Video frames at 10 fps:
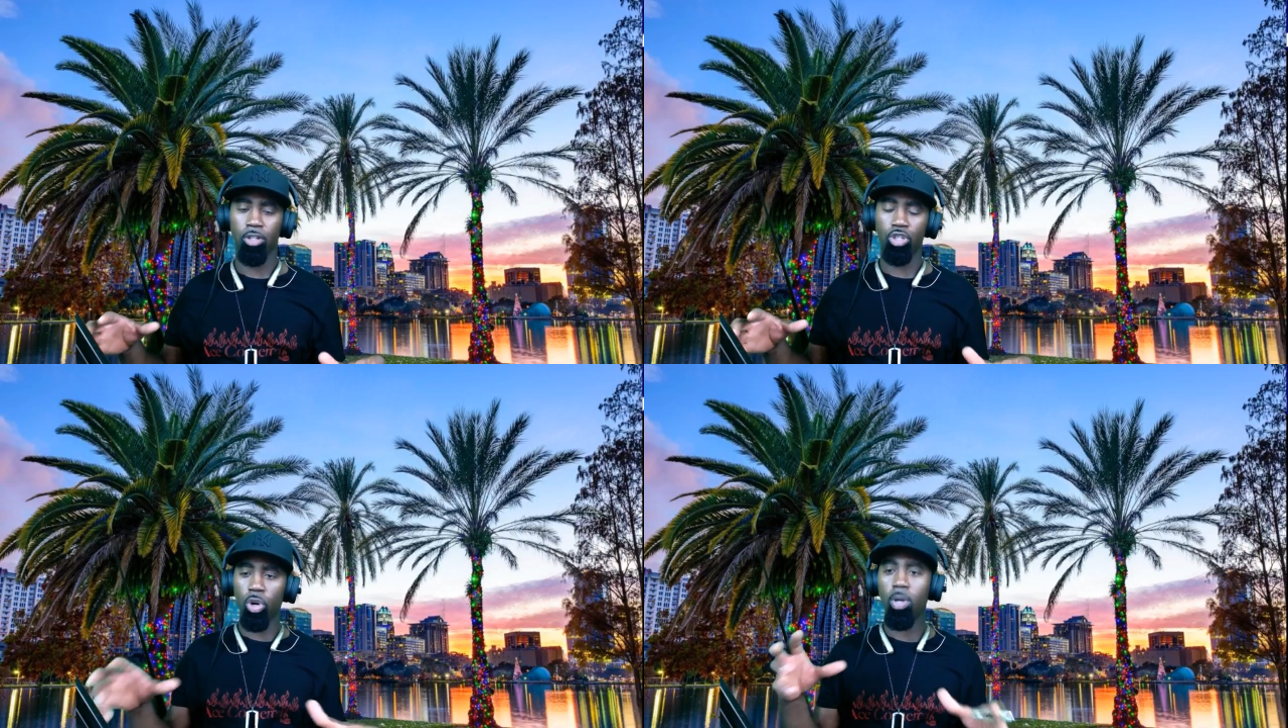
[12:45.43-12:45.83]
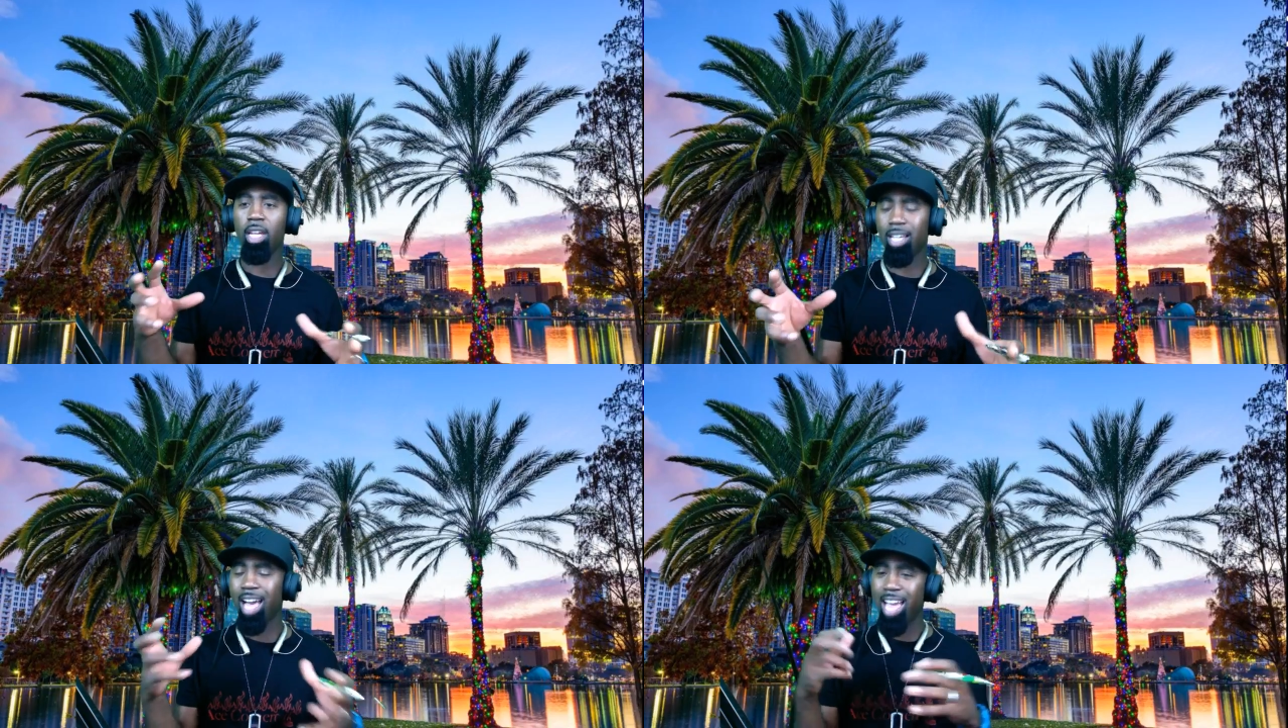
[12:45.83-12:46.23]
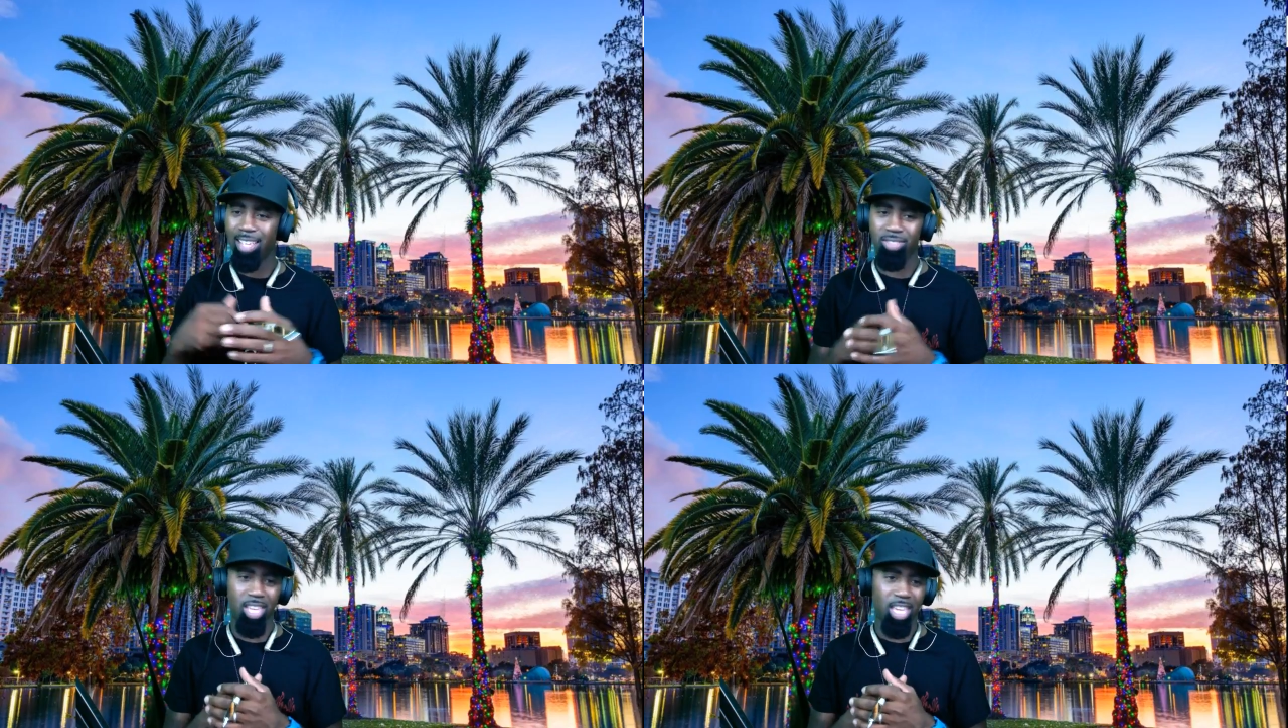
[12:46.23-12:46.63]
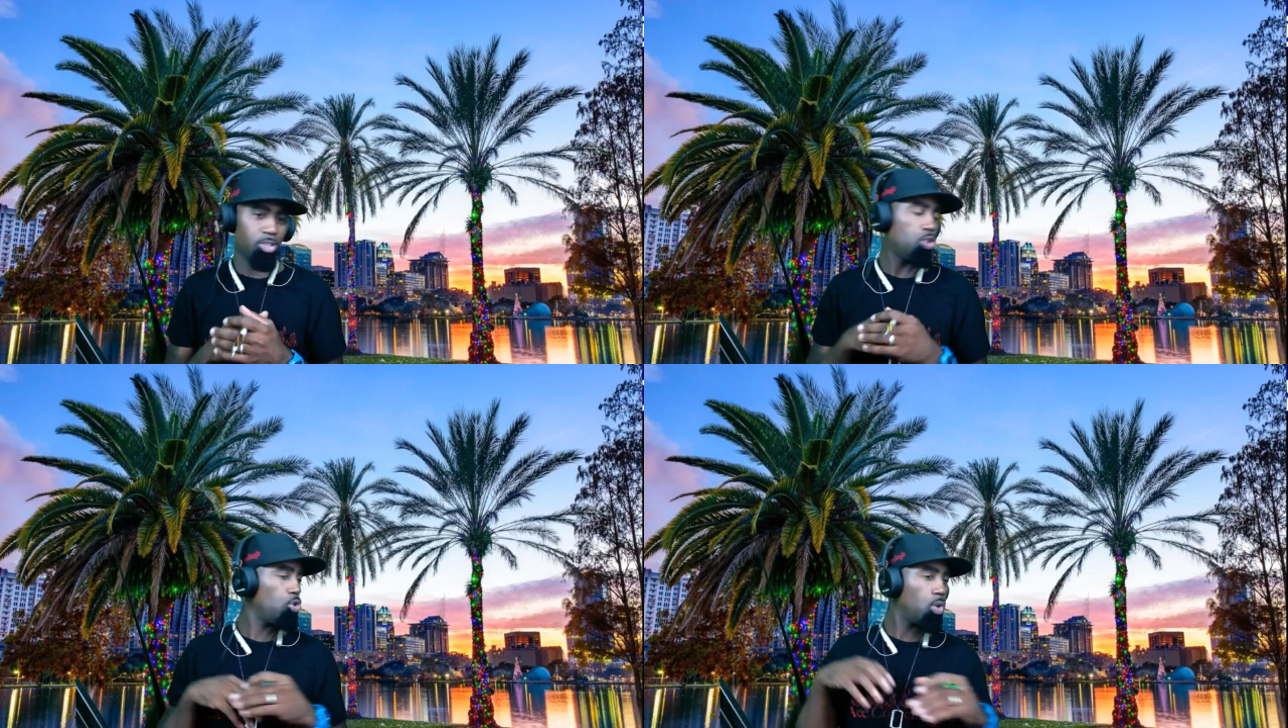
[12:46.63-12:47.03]
doing kind
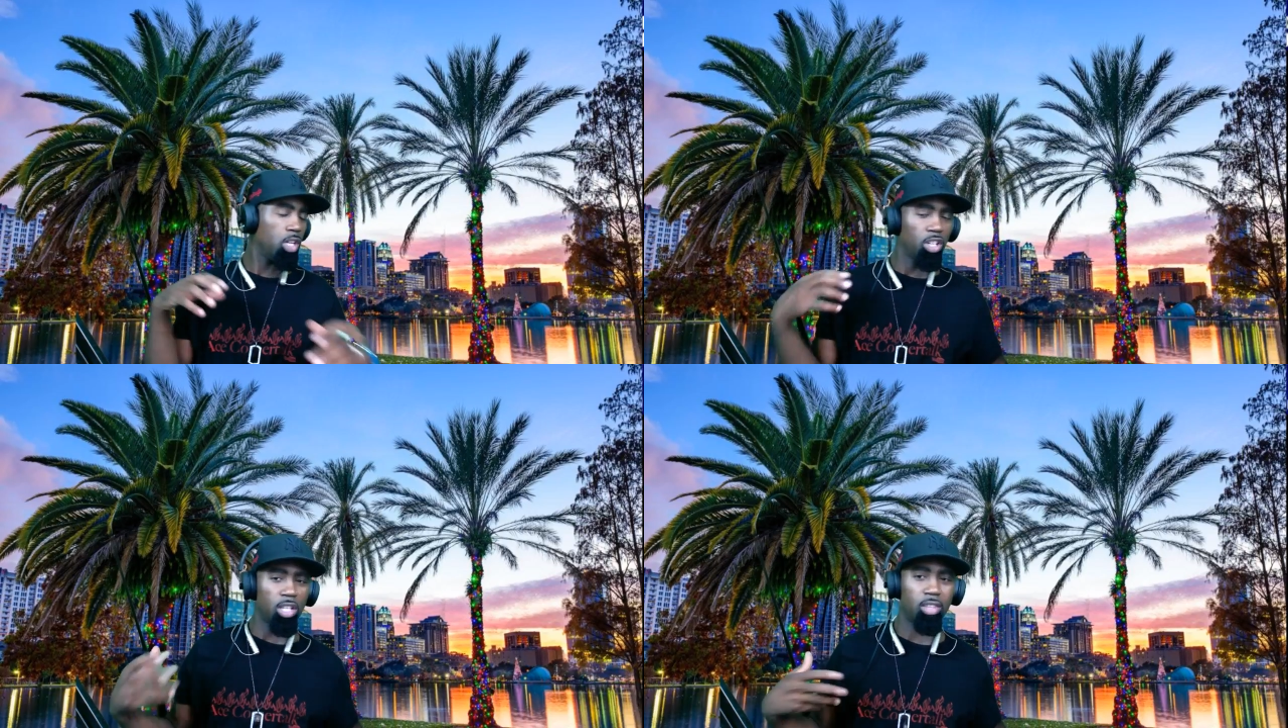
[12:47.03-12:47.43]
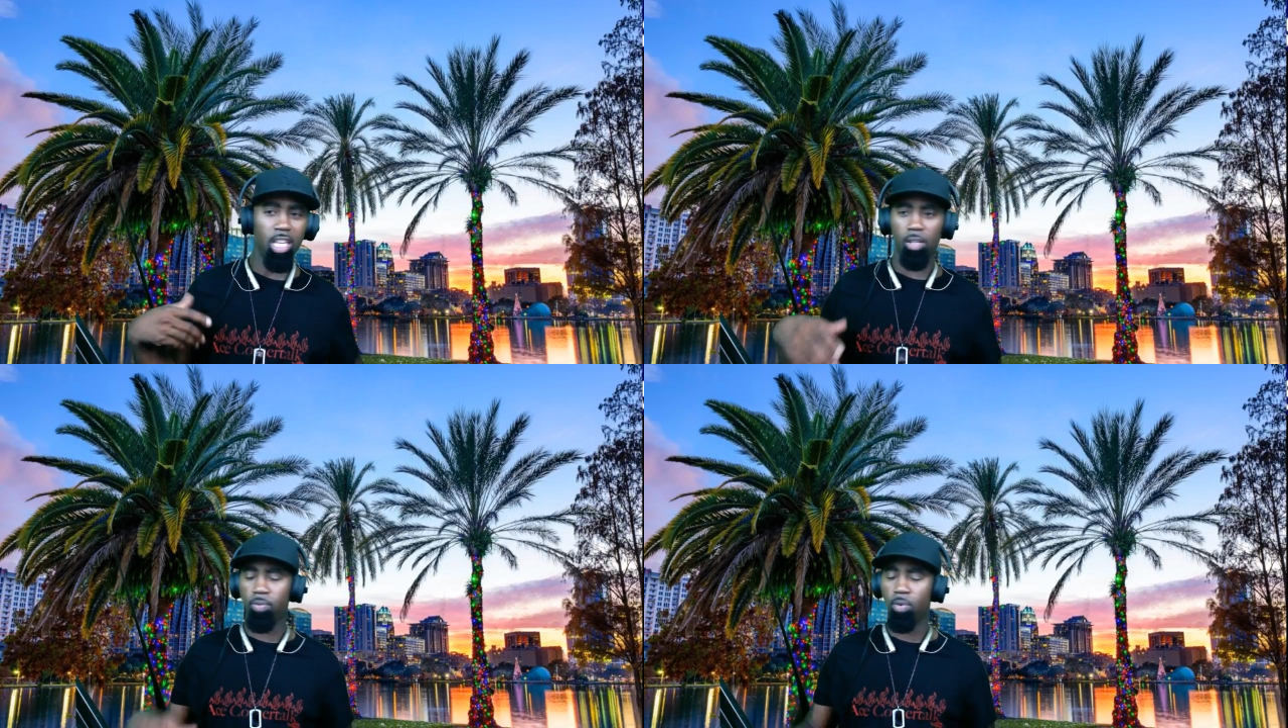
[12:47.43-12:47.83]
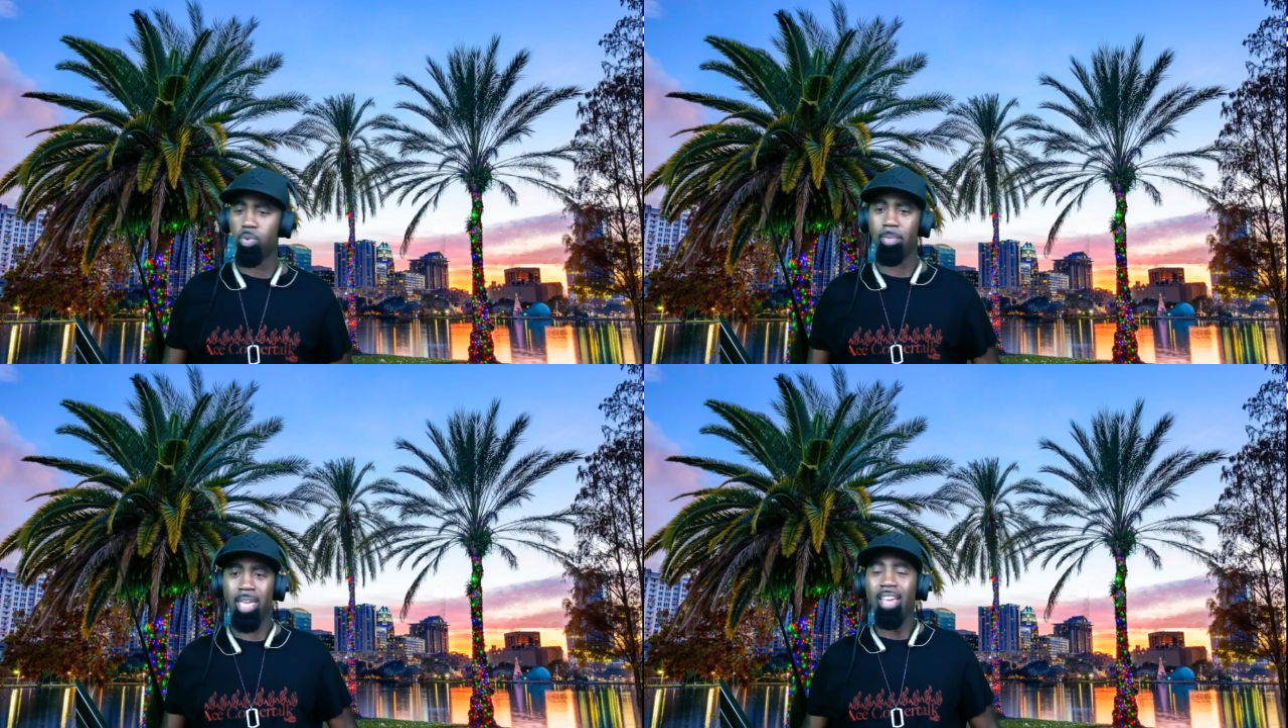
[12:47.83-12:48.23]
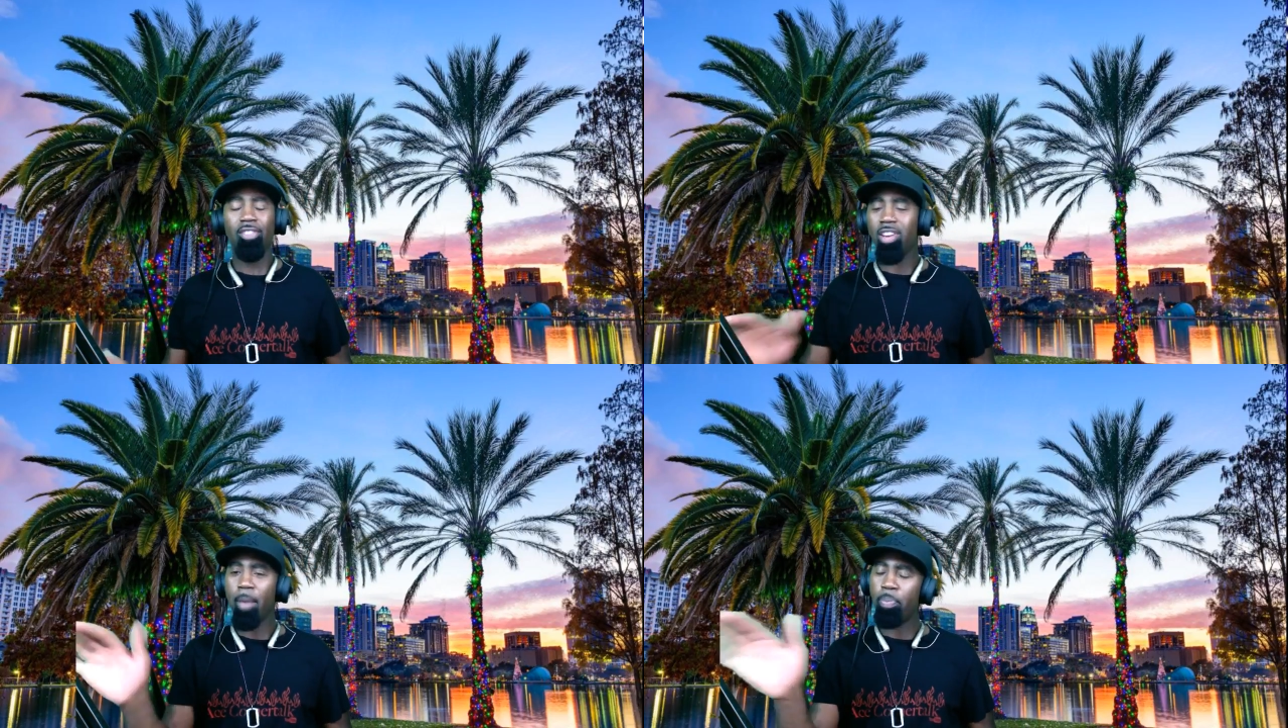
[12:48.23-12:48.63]
things or doing good things for women.
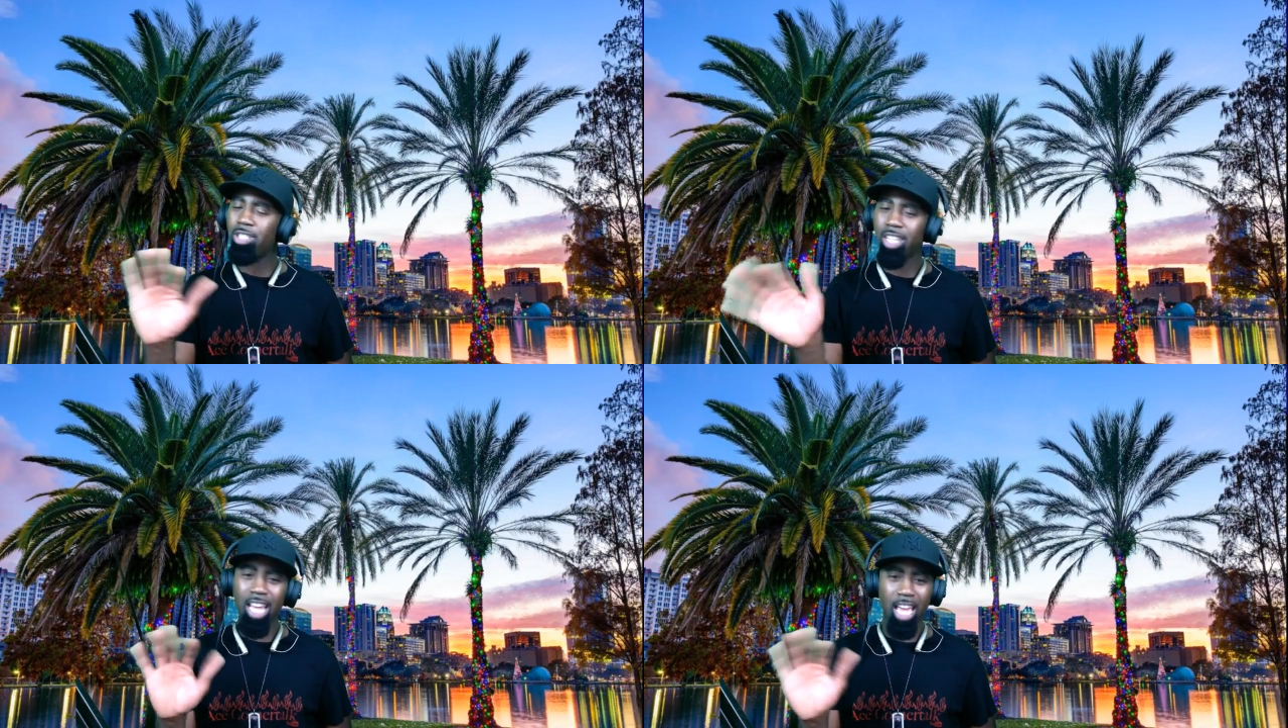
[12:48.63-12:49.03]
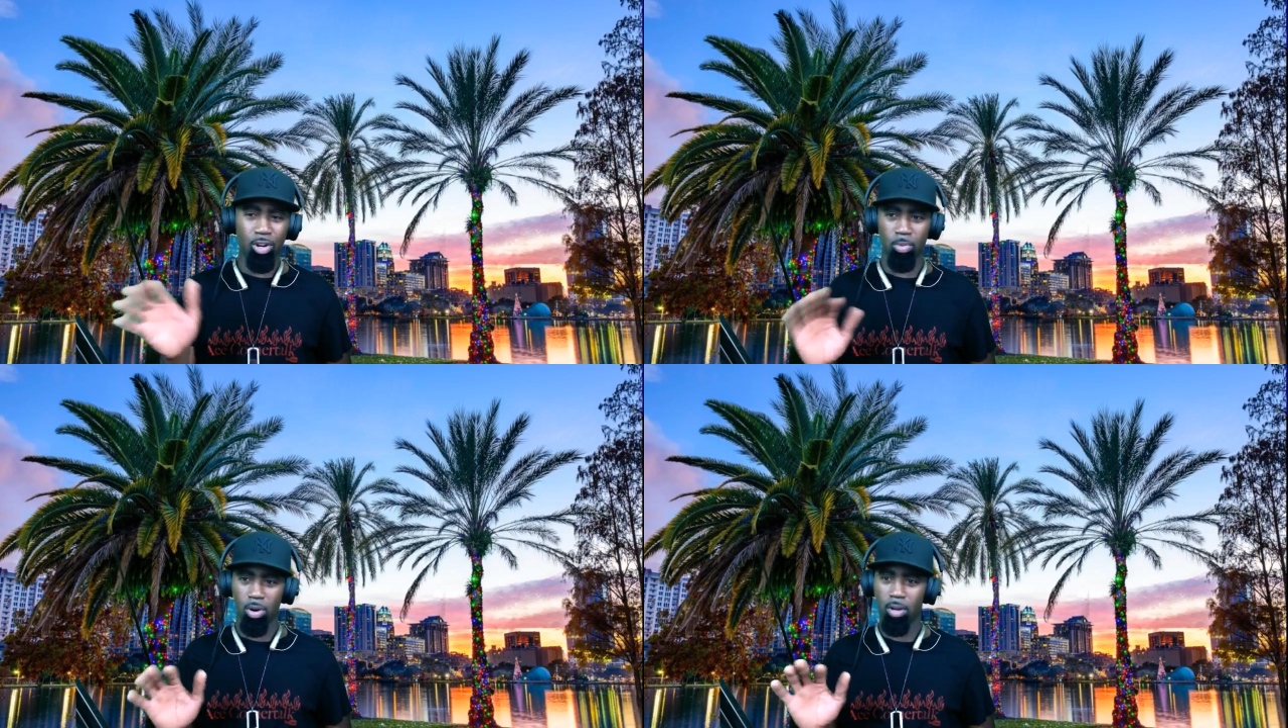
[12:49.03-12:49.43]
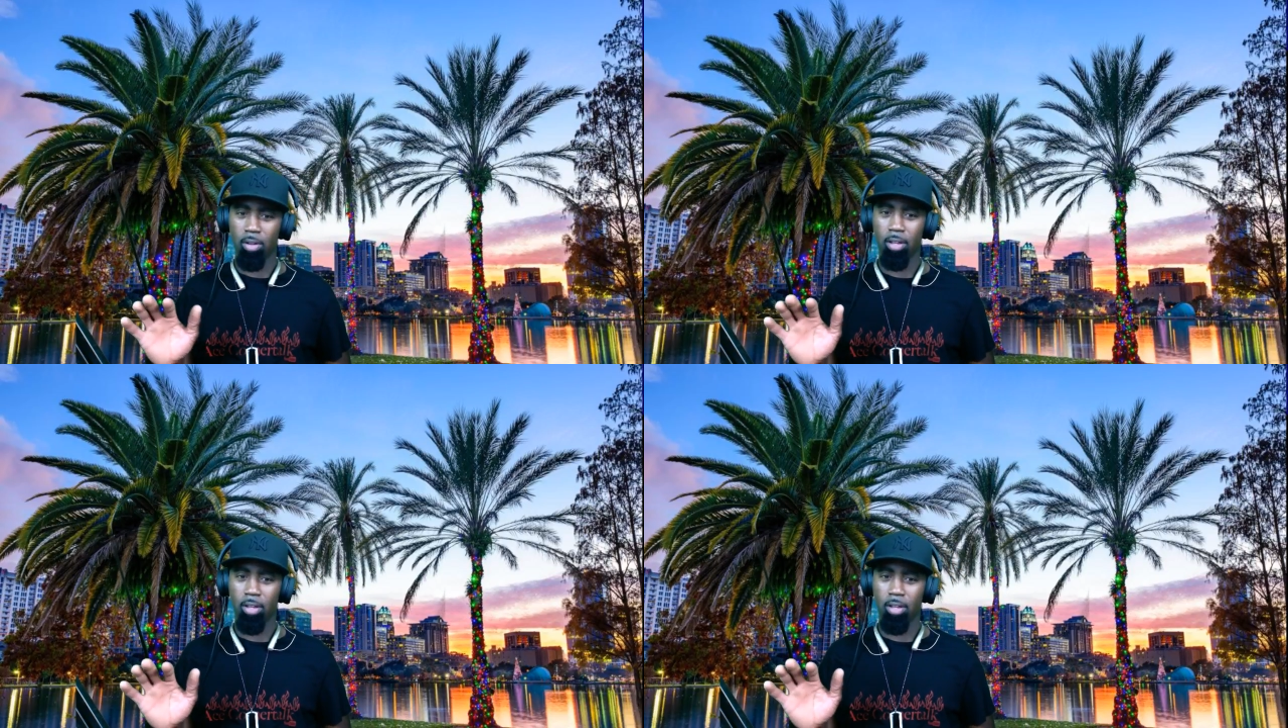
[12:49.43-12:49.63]
They're not pushing that no more.